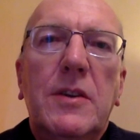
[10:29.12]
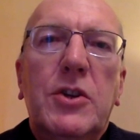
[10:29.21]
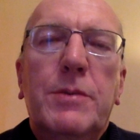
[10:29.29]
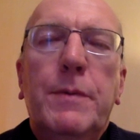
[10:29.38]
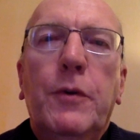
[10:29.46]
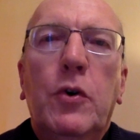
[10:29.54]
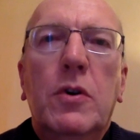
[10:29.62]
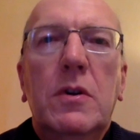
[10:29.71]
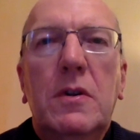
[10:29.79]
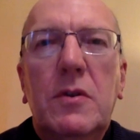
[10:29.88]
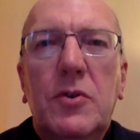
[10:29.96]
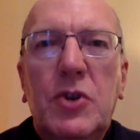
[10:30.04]
Just
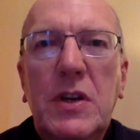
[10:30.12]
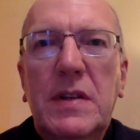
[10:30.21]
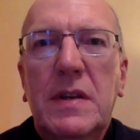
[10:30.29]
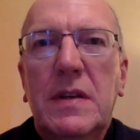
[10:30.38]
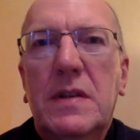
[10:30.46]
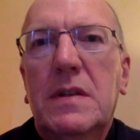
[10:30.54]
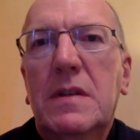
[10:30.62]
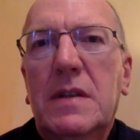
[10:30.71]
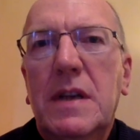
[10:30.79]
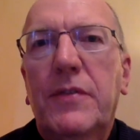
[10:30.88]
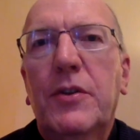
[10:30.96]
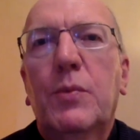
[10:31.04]
before Jesus
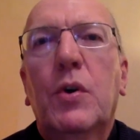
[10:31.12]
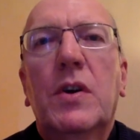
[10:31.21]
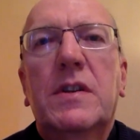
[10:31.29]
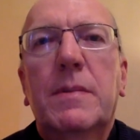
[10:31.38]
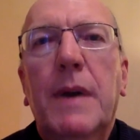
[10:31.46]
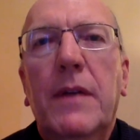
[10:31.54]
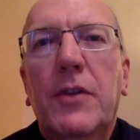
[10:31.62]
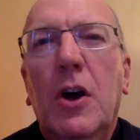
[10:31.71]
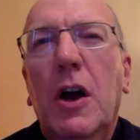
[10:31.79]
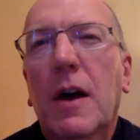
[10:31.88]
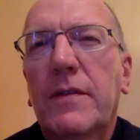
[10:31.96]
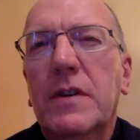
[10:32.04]
said the words about the
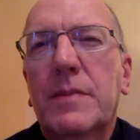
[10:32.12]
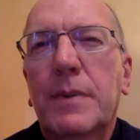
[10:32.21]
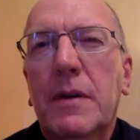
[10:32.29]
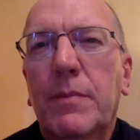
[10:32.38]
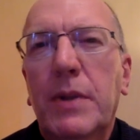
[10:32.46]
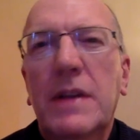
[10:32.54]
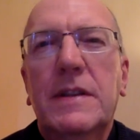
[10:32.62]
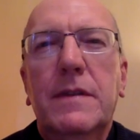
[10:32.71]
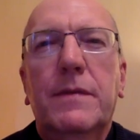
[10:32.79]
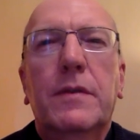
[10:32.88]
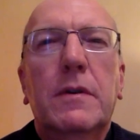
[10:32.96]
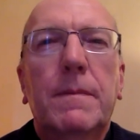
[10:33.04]
harvest being
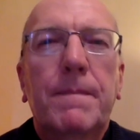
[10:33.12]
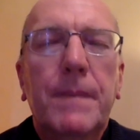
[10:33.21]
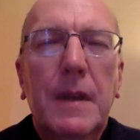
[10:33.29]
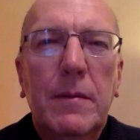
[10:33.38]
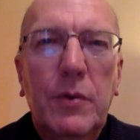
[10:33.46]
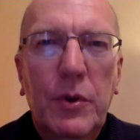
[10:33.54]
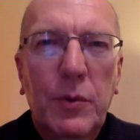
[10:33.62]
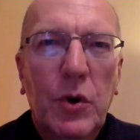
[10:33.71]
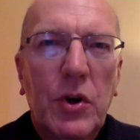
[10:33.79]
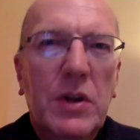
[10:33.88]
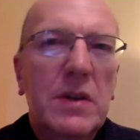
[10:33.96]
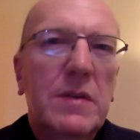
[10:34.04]
plentiful, but the
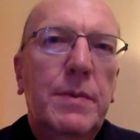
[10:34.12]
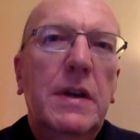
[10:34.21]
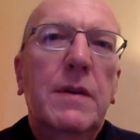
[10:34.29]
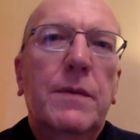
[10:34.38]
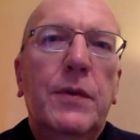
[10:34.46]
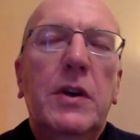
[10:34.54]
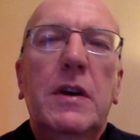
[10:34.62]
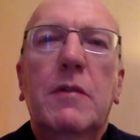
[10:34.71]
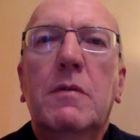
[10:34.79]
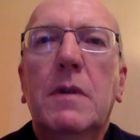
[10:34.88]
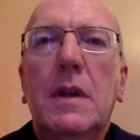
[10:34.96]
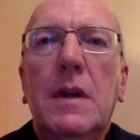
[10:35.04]
workers being
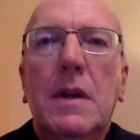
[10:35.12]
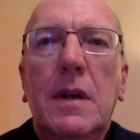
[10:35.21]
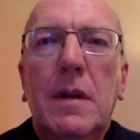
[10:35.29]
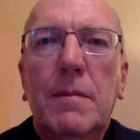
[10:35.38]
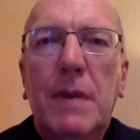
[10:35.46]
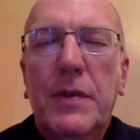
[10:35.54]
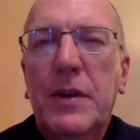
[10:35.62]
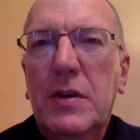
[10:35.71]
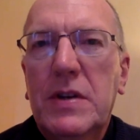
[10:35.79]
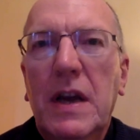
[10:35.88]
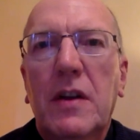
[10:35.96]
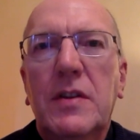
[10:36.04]
few, Matthew
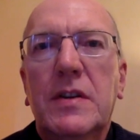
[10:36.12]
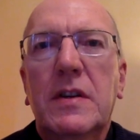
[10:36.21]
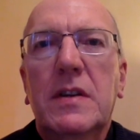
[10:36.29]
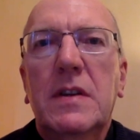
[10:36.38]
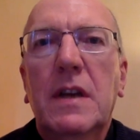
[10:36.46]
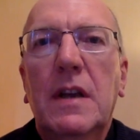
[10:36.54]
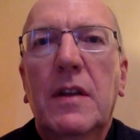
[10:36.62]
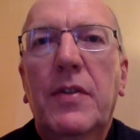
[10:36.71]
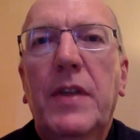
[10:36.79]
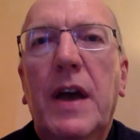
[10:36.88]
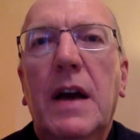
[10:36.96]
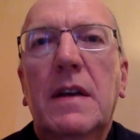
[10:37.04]
tells us
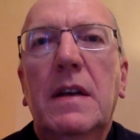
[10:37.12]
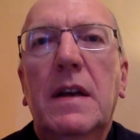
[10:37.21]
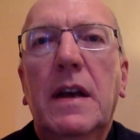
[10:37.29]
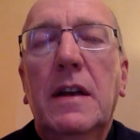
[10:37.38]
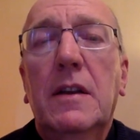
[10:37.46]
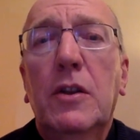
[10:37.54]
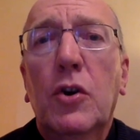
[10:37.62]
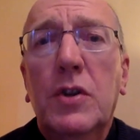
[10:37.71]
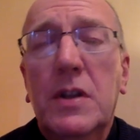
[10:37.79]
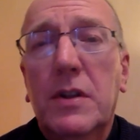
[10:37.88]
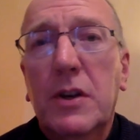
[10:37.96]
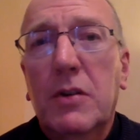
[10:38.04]
that he'd
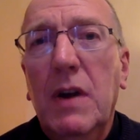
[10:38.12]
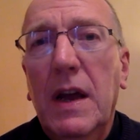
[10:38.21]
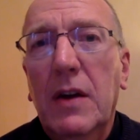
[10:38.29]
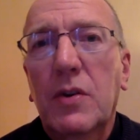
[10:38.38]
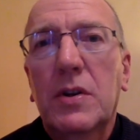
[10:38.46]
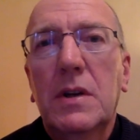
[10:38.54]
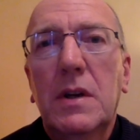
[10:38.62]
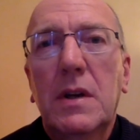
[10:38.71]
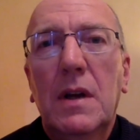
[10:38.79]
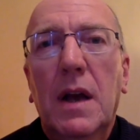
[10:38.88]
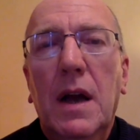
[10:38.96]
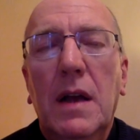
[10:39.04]
looked at the crowd
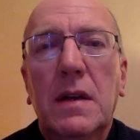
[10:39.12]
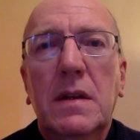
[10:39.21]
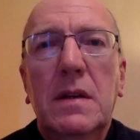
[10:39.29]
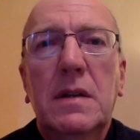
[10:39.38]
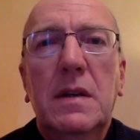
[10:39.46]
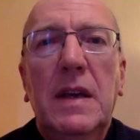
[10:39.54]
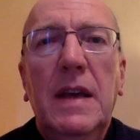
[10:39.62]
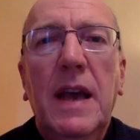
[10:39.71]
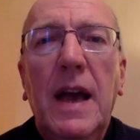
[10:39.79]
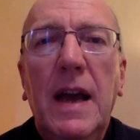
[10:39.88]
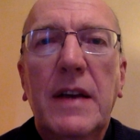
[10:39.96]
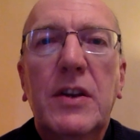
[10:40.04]
and he
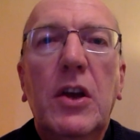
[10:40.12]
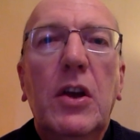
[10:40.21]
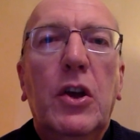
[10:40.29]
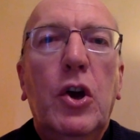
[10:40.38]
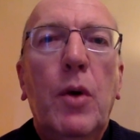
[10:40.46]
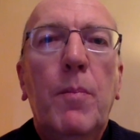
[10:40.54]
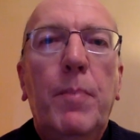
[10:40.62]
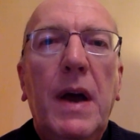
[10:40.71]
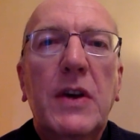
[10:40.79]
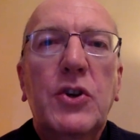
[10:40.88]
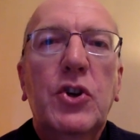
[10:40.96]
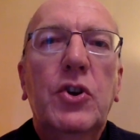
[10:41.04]
had
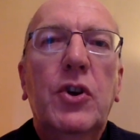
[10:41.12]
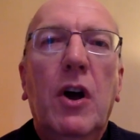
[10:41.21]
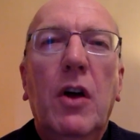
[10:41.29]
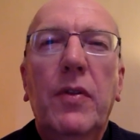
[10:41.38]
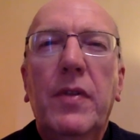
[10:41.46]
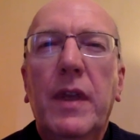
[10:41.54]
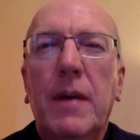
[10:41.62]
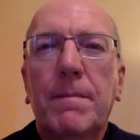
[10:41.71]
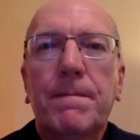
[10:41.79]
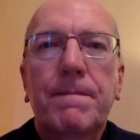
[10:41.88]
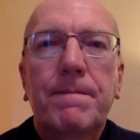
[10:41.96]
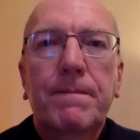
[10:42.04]
compassion on them.